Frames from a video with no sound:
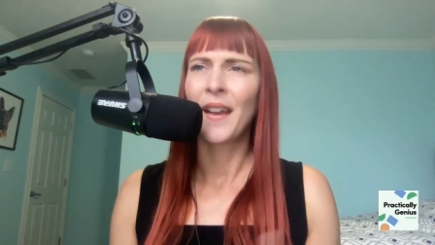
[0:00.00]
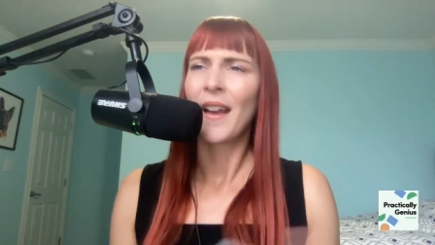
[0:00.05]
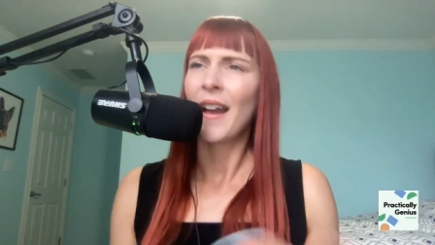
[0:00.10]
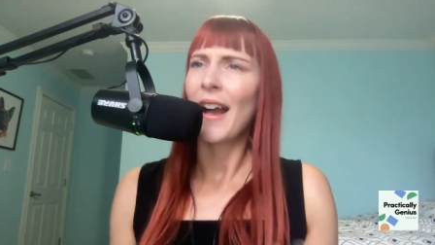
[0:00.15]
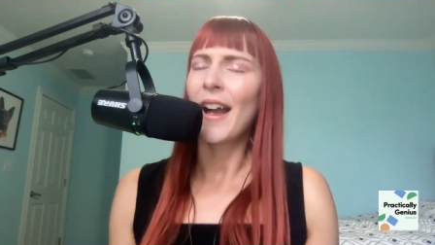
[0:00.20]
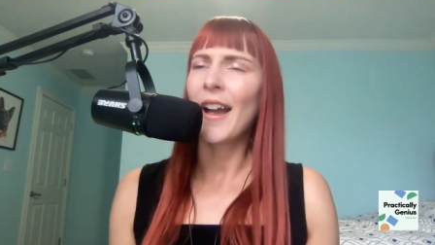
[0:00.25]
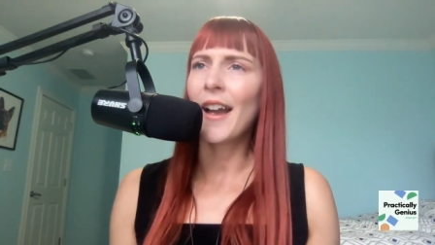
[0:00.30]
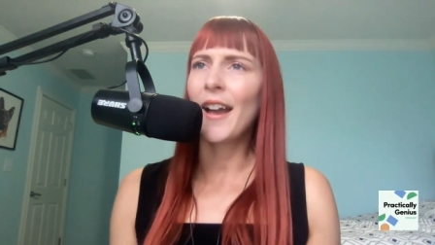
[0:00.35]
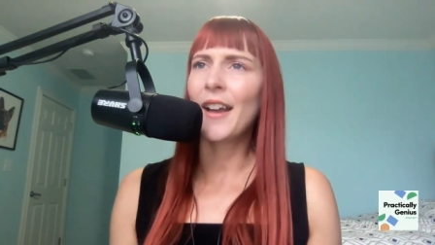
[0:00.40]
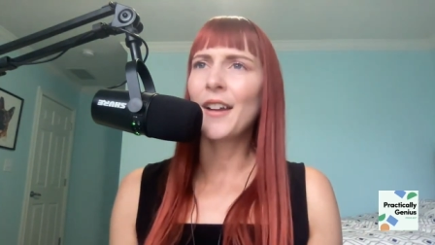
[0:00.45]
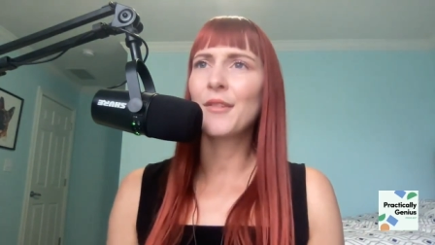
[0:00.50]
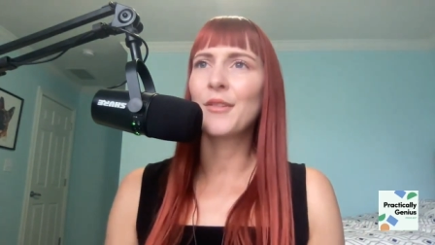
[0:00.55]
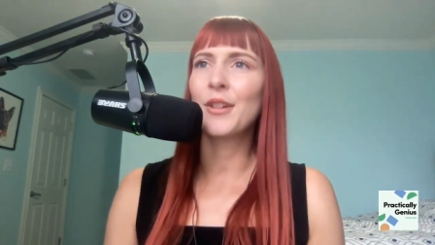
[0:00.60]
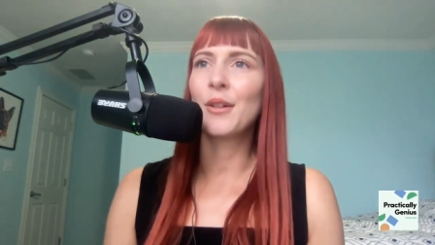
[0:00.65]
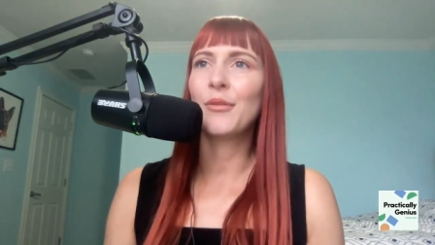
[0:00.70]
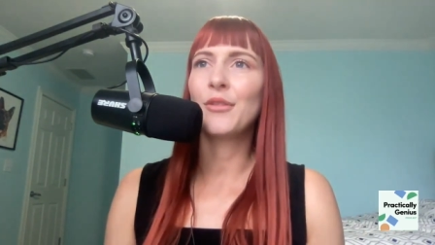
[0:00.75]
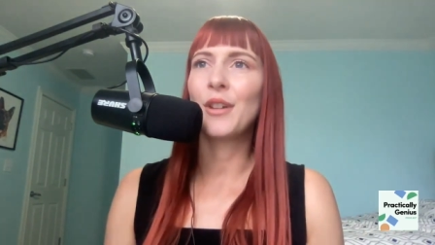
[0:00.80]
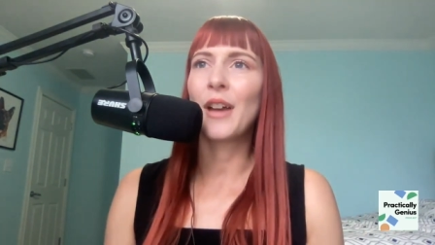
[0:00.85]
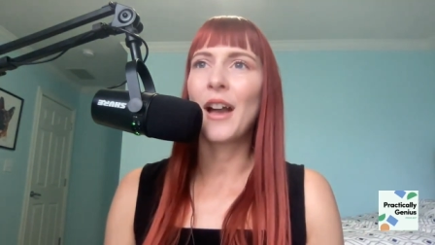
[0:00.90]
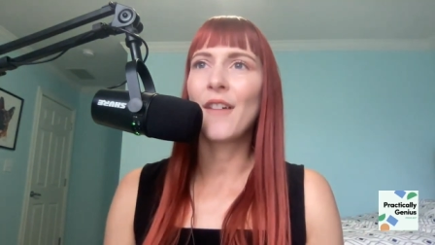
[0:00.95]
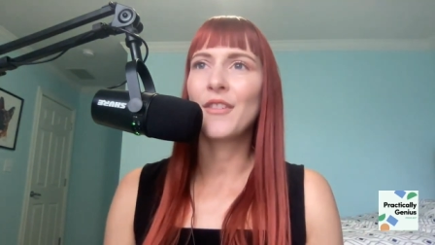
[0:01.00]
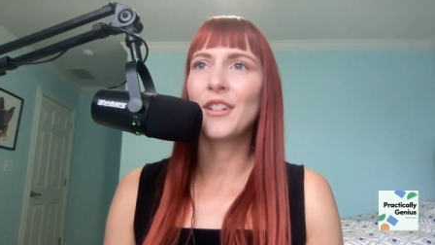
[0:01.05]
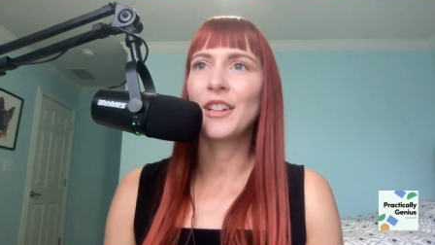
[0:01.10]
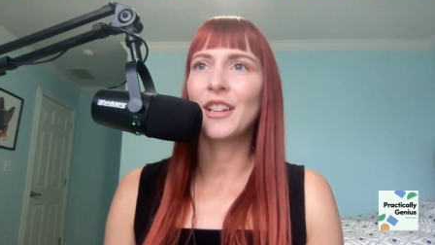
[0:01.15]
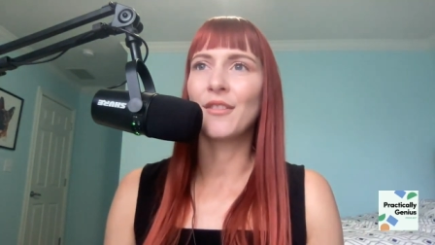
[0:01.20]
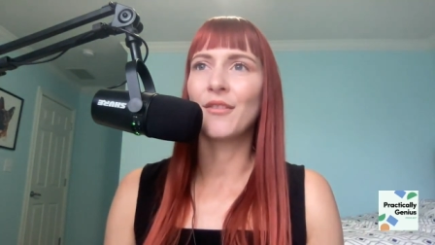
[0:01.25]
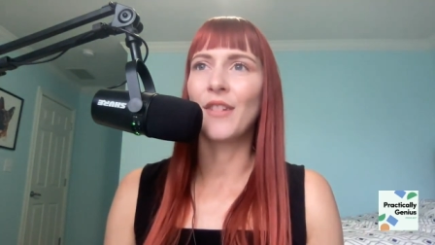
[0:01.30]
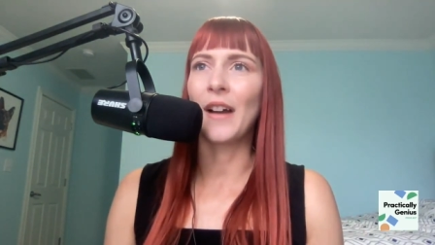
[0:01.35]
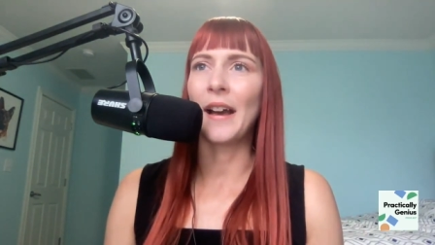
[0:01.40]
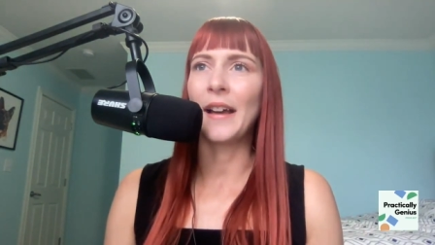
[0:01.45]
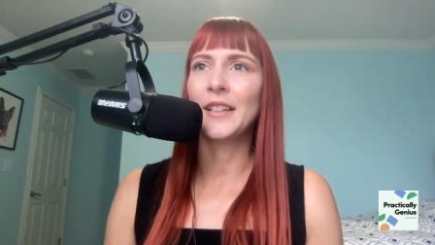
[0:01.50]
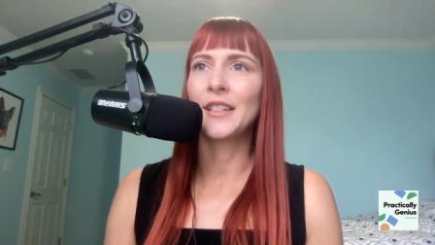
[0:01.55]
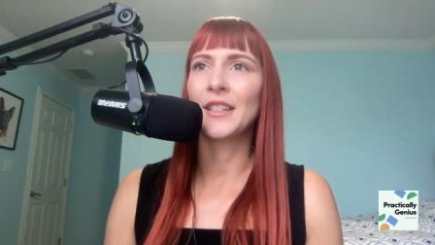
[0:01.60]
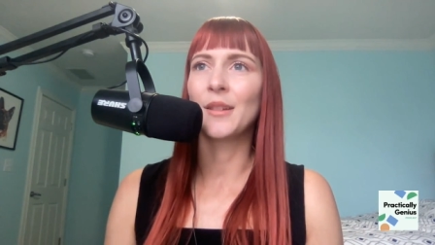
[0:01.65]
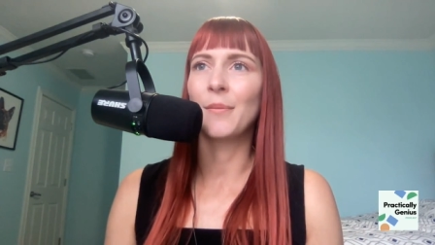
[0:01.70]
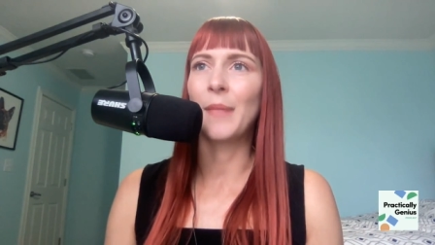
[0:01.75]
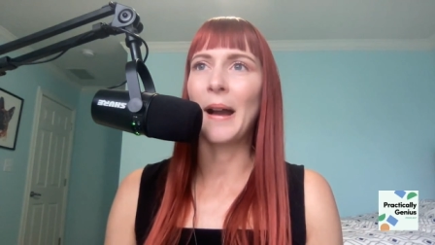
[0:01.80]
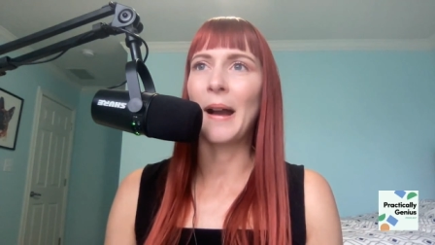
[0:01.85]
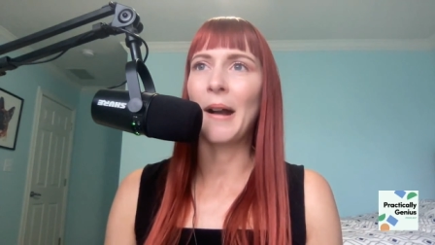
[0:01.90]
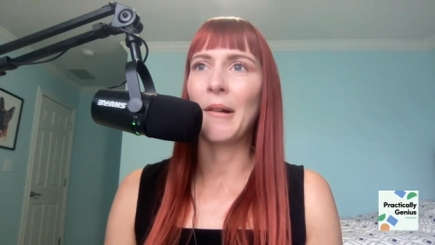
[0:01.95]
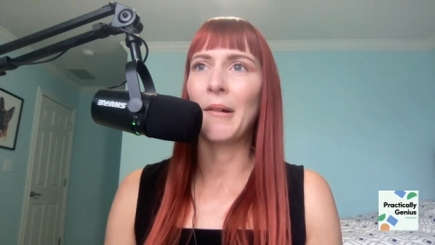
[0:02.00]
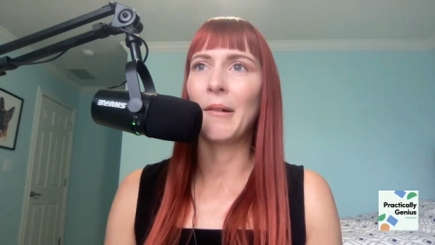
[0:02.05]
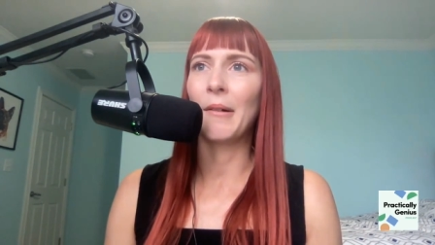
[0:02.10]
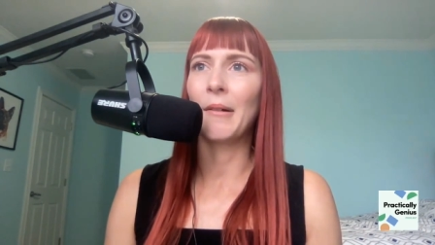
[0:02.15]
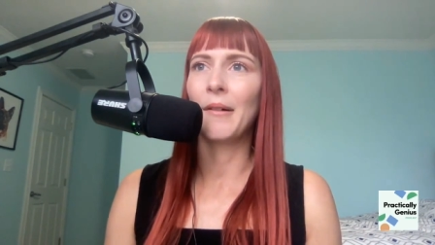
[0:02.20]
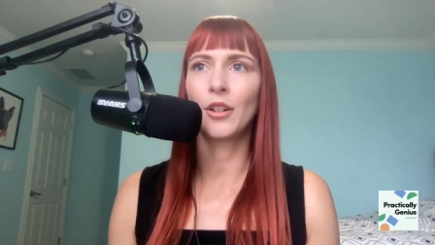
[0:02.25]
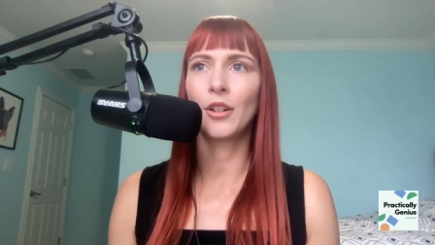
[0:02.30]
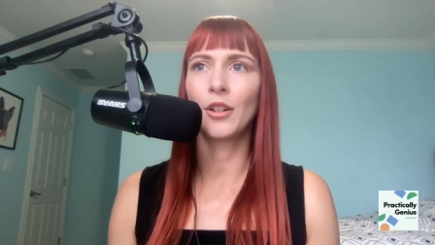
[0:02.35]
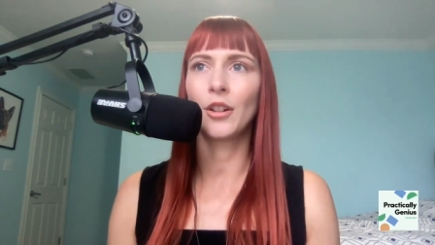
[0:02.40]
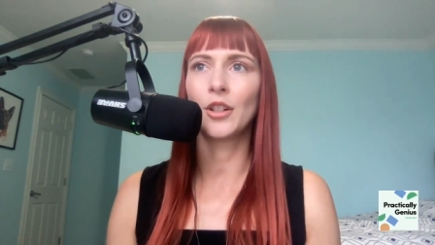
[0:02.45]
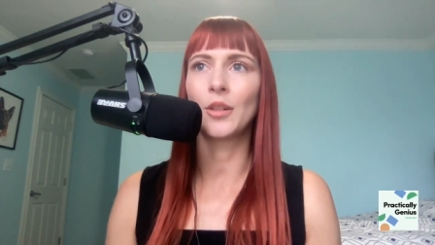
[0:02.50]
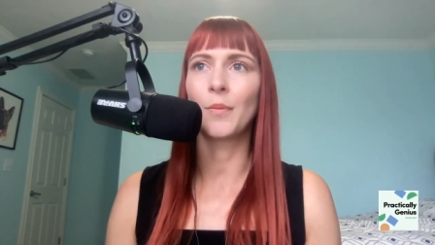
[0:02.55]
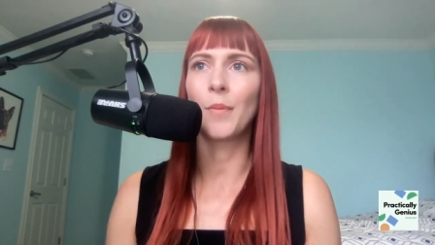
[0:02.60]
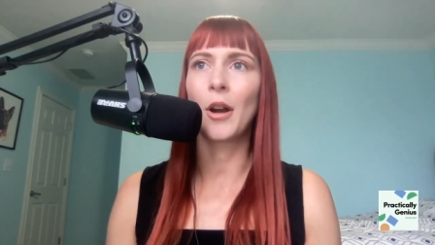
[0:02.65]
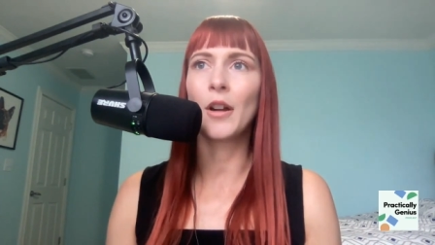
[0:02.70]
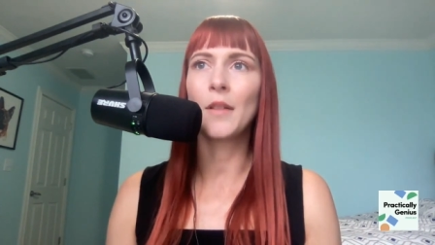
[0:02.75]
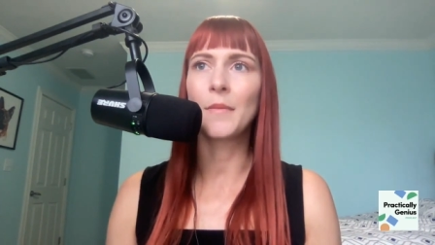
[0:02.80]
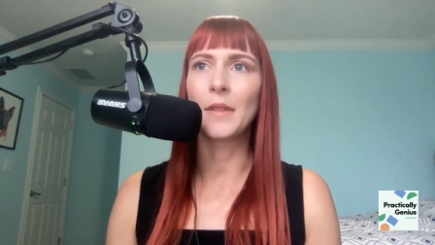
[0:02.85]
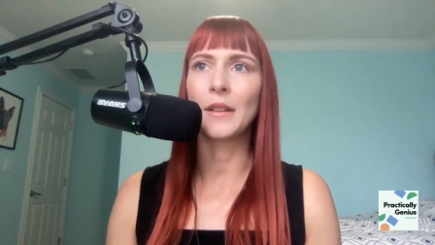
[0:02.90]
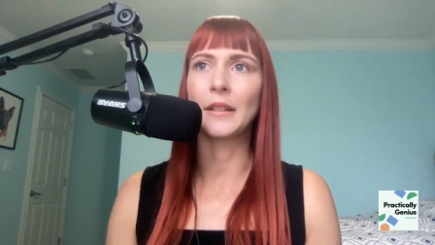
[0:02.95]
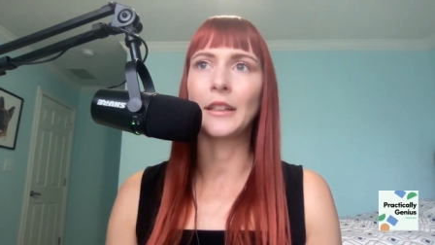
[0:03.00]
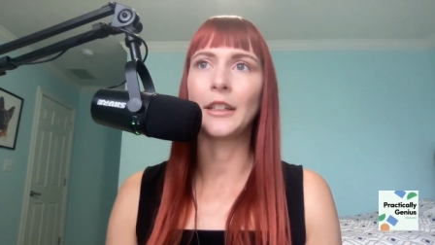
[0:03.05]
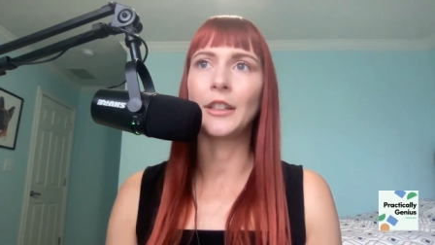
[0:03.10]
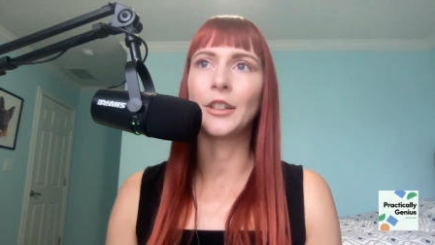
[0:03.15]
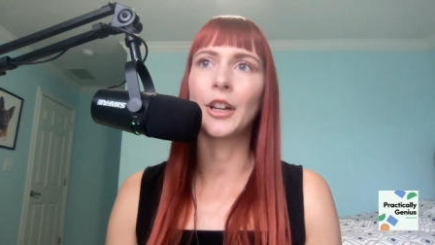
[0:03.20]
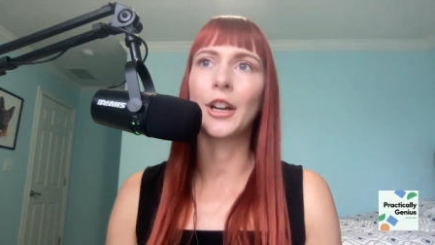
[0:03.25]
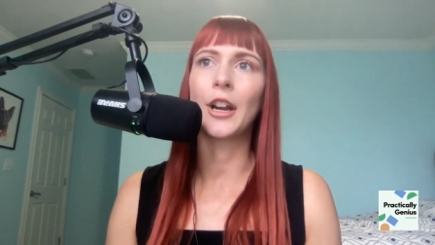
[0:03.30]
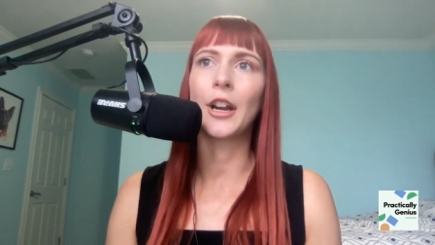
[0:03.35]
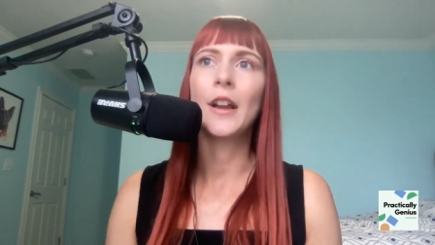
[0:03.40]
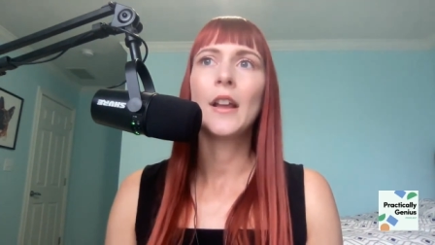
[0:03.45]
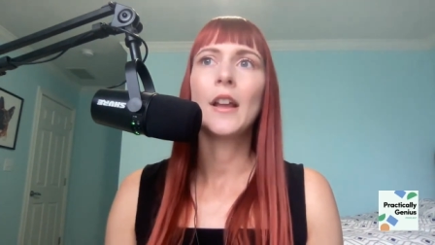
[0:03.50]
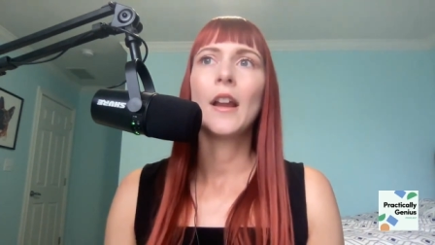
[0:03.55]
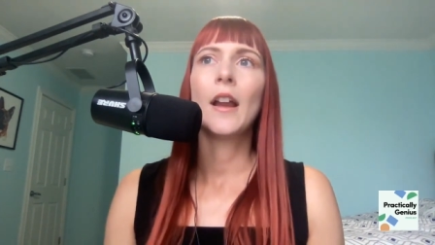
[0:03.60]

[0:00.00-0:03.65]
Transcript: I don't know if you have any advice about your department leader.